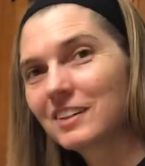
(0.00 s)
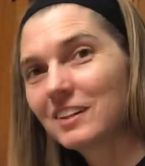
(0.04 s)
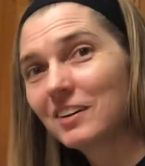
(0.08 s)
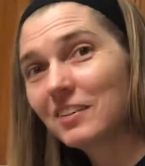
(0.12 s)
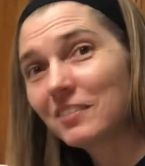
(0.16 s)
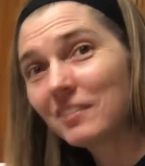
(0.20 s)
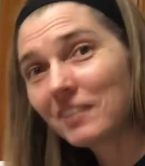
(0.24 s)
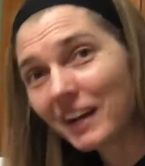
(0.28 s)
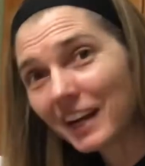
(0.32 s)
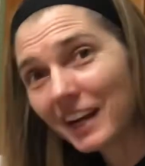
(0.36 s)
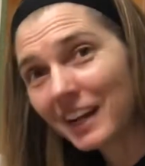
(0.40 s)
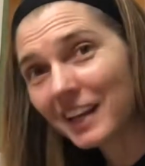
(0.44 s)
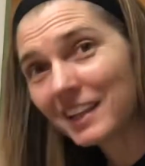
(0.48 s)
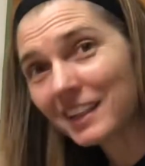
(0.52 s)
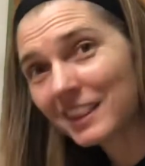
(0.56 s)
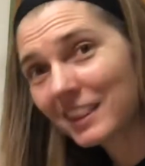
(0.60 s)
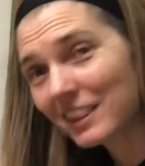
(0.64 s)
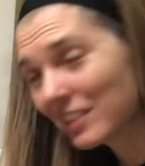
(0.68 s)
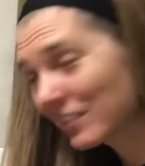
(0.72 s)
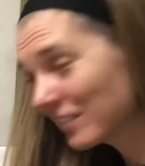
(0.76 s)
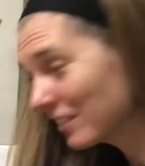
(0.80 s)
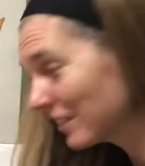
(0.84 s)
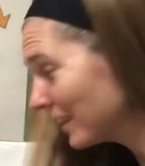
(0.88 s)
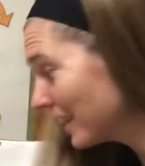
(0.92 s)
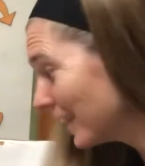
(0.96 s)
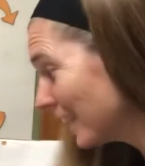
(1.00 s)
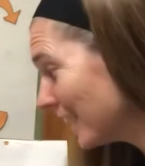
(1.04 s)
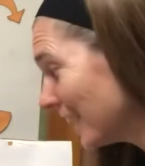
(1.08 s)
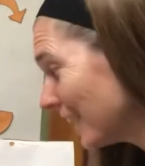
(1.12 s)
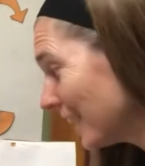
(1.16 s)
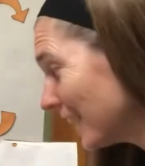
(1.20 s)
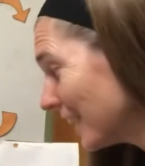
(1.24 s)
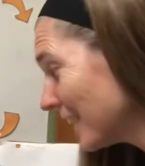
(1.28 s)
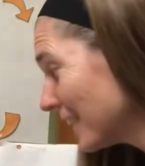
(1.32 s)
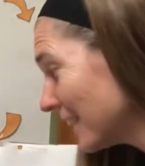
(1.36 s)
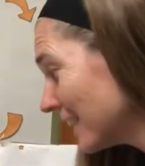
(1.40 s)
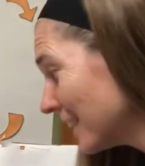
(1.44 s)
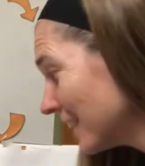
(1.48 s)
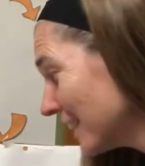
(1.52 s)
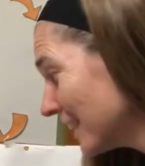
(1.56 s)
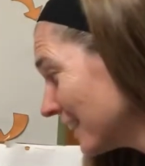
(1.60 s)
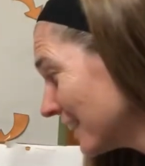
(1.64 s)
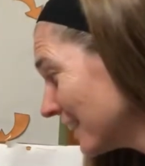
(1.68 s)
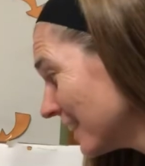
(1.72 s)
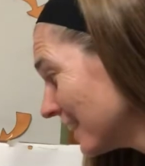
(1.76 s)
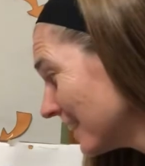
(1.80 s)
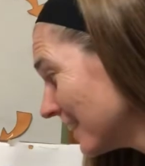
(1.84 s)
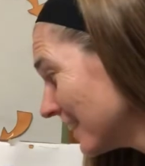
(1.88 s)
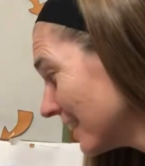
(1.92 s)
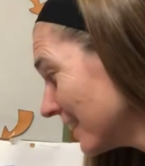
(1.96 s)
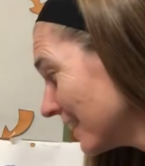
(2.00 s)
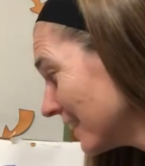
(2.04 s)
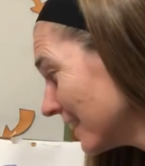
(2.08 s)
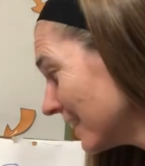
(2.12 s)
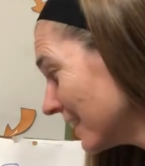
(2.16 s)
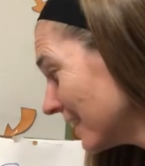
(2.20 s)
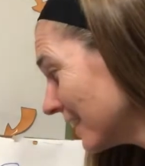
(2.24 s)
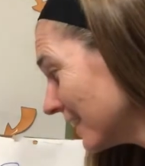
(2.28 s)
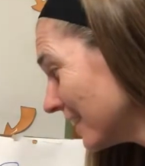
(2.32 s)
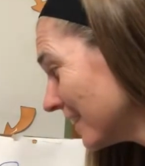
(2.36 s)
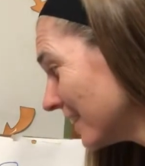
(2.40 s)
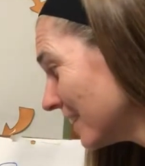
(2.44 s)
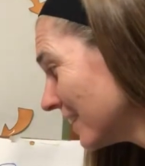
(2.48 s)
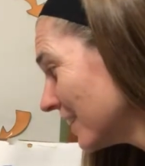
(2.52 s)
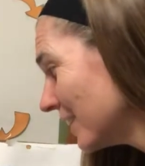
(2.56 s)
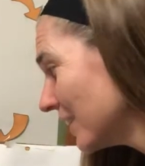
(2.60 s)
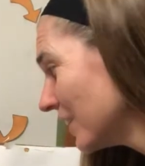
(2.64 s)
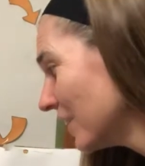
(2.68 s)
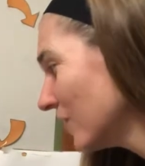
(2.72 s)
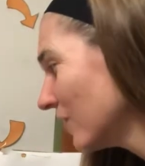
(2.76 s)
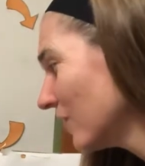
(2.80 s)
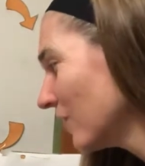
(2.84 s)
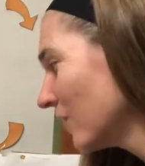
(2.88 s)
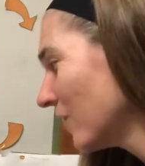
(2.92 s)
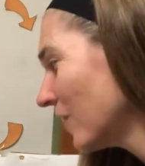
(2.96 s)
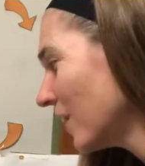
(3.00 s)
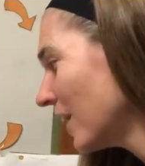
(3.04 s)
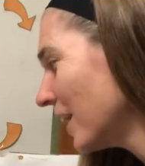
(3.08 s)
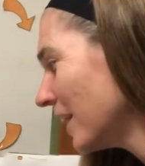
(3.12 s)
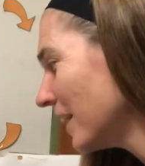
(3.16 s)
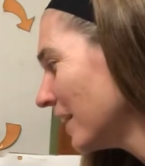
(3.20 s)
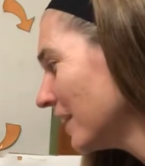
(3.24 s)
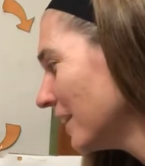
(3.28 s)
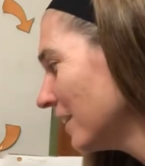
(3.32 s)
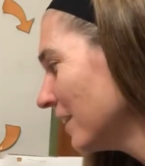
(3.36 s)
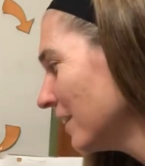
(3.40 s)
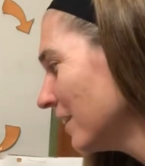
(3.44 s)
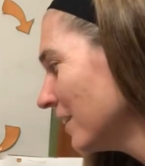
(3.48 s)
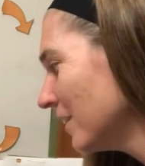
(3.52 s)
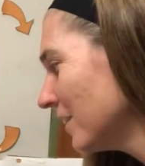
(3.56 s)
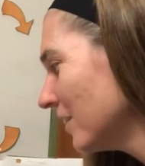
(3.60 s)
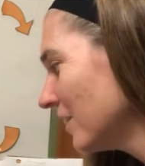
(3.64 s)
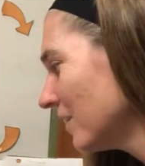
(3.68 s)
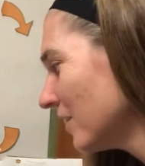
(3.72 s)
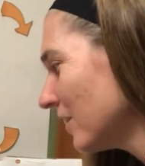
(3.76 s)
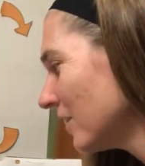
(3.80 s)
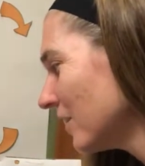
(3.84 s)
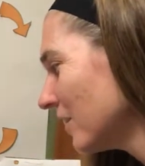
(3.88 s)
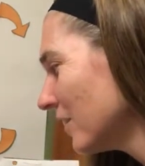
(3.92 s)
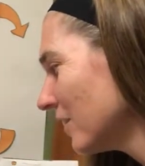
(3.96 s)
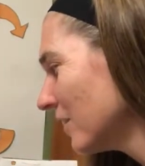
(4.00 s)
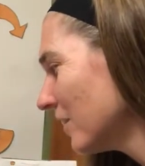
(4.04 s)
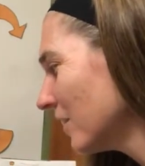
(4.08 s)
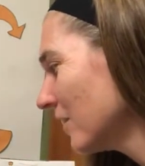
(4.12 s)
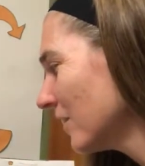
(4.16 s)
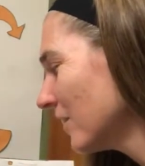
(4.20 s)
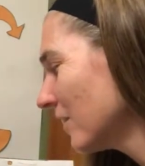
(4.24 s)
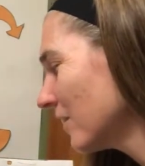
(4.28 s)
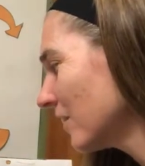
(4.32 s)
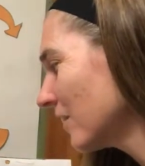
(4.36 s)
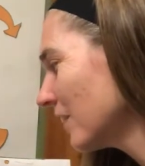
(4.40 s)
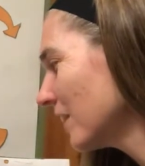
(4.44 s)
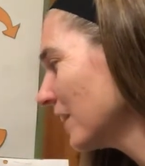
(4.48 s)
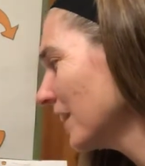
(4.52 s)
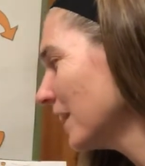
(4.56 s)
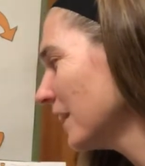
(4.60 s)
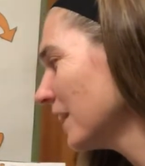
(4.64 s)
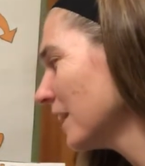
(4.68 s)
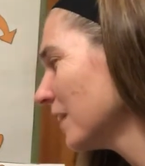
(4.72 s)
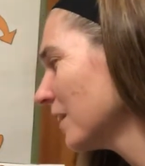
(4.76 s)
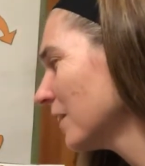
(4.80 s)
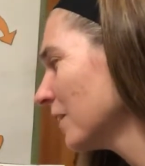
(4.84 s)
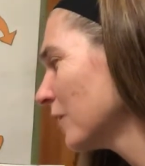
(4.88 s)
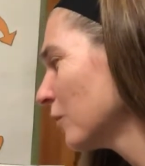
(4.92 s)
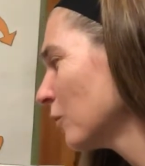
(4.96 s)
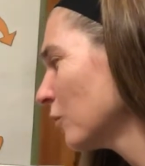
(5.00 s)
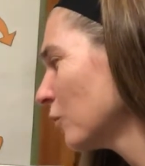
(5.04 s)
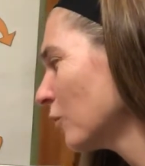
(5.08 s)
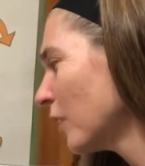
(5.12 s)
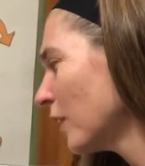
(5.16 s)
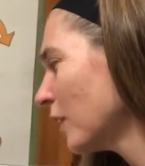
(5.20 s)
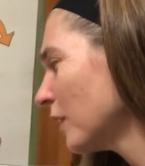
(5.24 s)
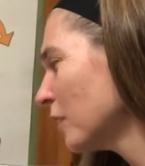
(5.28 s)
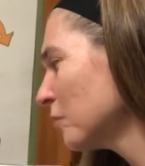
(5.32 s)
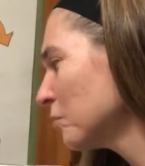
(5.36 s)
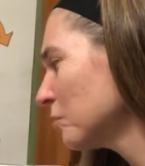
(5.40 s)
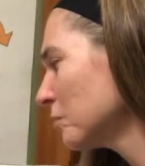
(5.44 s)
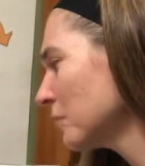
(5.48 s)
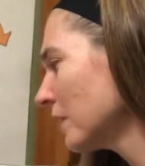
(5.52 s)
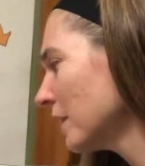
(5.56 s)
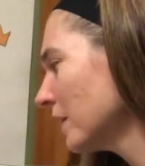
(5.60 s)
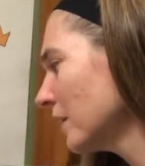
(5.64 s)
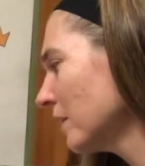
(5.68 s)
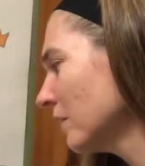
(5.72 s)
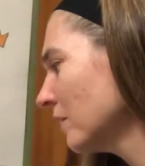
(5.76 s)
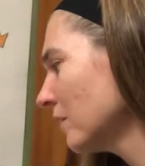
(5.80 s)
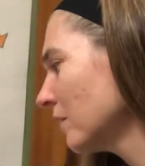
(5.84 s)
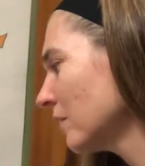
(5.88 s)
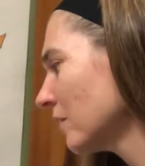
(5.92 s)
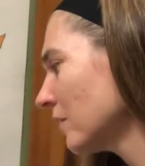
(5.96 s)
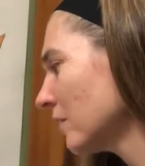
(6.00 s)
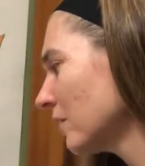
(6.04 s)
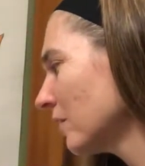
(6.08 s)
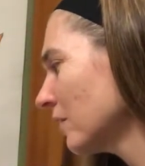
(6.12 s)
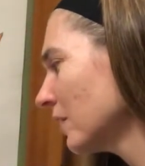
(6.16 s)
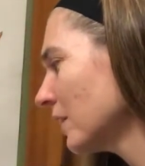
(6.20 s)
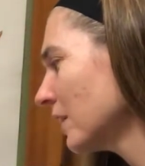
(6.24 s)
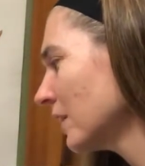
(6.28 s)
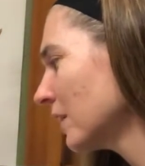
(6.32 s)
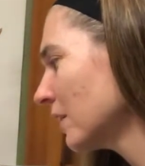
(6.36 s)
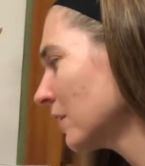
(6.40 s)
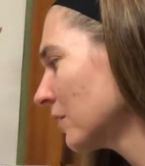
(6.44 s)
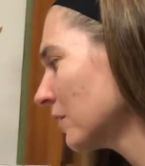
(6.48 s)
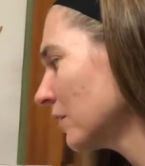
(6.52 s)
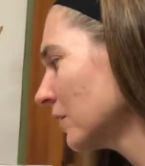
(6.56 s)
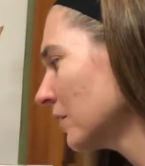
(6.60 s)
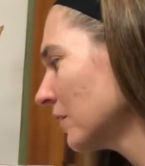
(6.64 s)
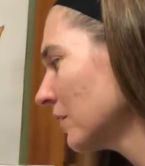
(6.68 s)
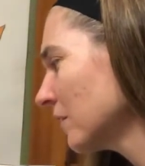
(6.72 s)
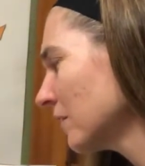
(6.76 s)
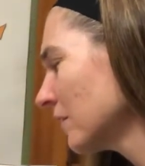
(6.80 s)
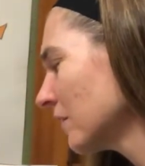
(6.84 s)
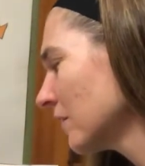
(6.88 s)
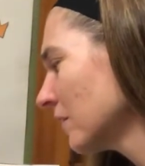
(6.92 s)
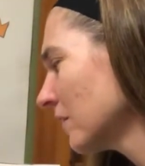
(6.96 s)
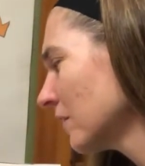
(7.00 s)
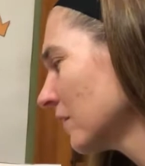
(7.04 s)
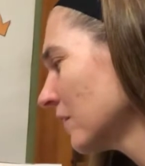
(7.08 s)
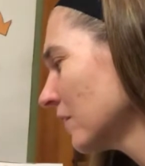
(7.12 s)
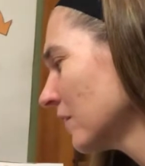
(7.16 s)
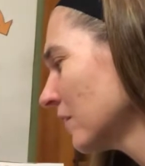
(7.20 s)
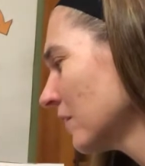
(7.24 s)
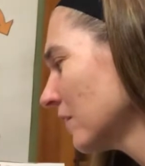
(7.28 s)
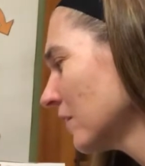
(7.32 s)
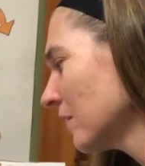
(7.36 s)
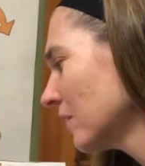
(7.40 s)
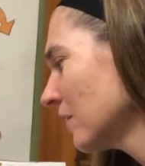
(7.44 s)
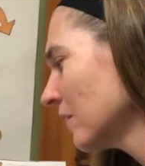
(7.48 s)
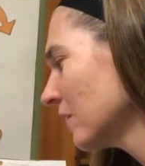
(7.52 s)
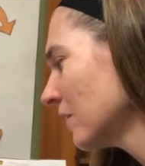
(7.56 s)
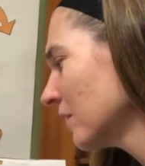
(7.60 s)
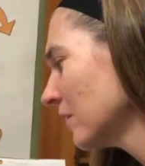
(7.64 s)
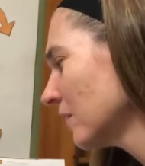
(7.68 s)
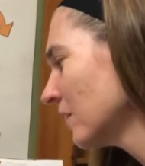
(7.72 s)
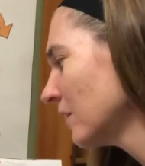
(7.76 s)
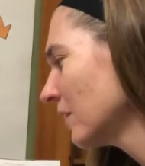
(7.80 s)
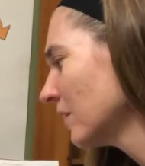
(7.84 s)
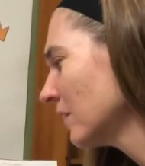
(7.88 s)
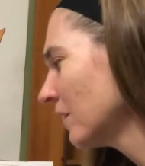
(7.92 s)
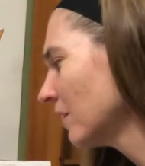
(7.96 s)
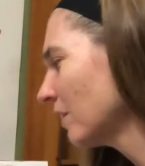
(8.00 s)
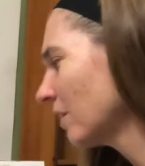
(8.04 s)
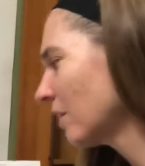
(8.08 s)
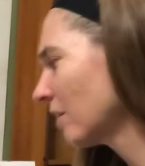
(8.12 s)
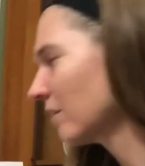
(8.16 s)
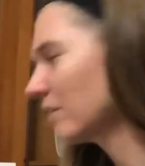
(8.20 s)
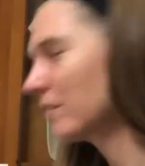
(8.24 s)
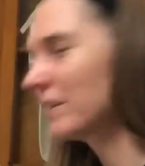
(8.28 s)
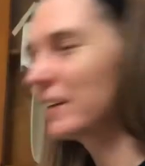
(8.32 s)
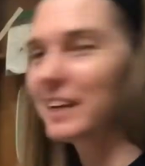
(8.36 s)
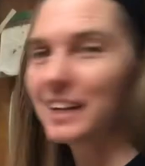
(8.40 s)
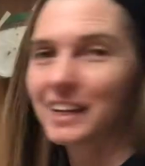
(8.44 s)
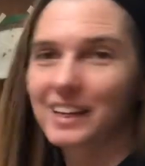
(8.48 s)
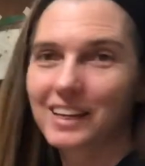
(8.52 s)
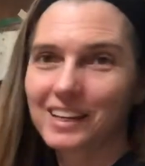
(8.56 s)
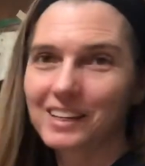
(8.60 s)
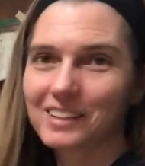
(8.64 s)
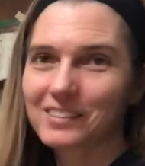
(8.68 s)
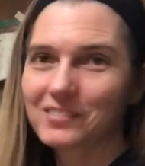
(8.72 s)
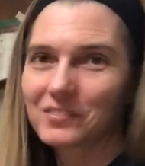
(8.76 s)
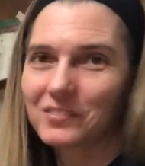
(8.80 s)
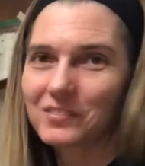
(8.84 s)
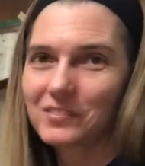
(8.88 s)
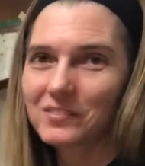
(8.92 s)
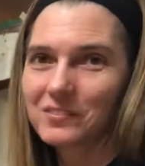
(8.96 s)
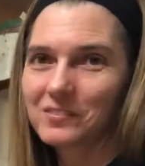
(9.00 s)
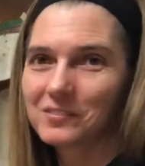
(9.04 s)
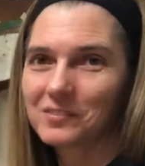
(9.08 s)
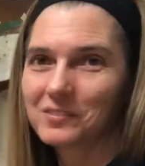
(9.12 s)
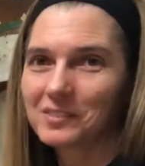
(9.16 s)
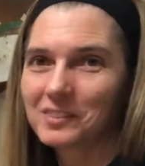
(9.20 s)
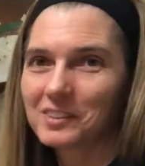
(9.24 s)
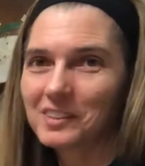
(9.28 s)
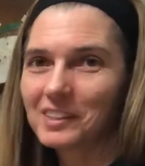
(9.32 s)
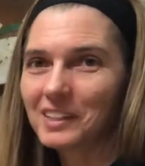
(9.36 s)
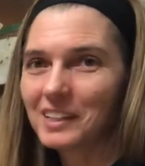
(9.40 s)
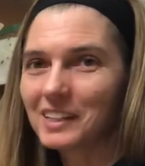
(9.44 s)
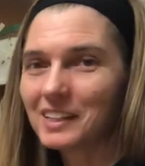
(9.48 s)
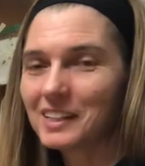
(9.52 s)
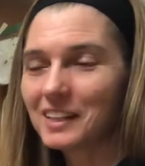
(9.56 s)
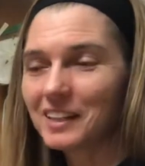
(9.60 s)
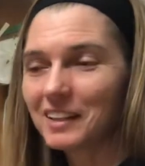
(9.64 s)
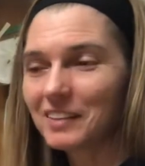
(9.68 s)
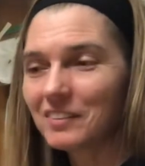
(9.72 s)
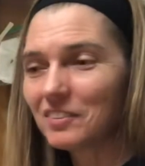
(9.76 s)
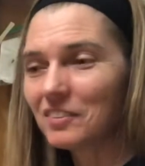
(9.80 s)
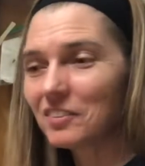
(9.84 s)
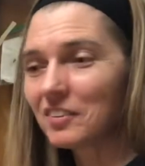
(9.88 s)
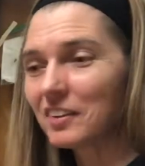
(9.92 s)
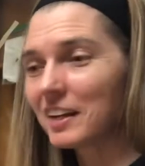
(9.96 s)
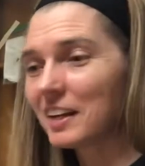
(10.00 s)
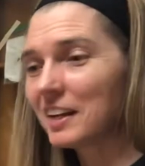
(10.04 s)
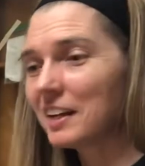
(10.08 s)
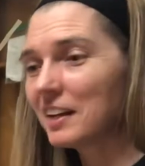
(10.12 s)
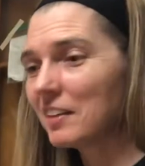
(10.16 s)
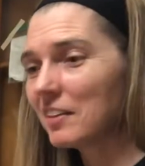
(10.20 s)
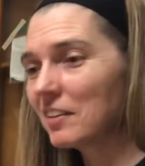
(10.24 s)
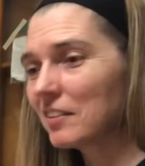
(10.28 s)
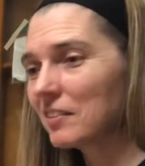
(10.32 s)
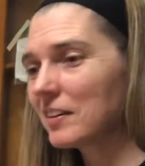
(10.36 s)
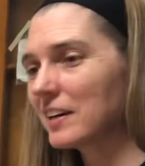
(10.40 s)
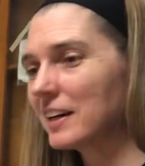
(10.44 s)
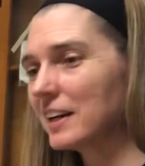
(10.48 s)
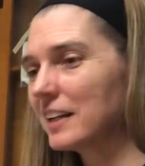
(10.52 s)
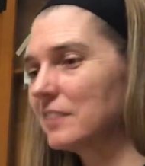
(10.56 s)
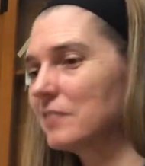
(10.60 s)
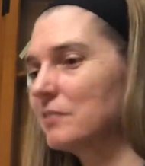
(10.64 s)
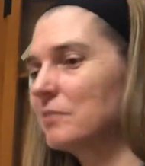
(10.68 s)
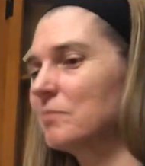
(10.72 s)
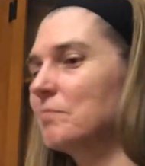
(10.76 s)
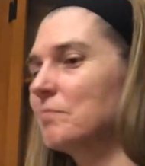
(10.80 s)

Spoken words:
Right, 3. 1, 2, 3. 1 plus 2 equals 3. Good, let's try another one.